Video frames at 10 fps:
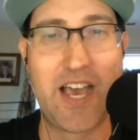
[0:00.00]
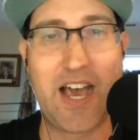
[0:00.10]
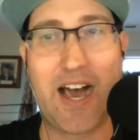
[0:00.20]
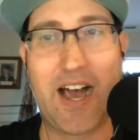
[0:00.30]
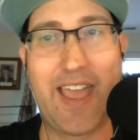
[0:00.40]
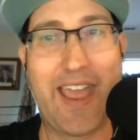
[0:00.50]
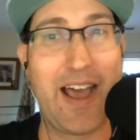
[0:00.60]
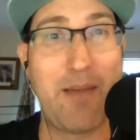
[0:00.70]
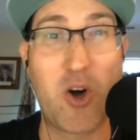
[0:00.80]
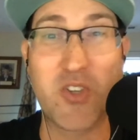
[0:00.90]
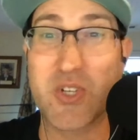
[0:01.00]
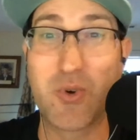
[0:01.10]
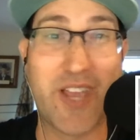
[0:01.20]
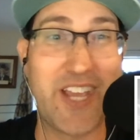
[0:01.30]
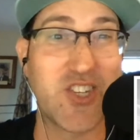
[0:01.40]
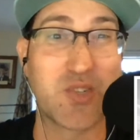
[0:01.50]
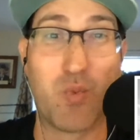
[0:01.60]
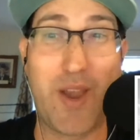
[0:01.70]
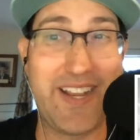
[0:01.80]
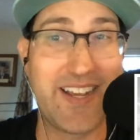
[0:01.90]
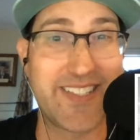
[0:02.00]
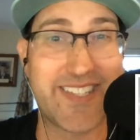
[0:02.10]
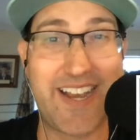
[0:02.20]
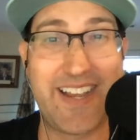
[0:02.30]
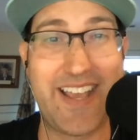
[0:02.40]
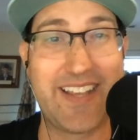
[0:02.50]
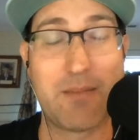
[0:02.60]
And I'm also okay just waiting on tight end.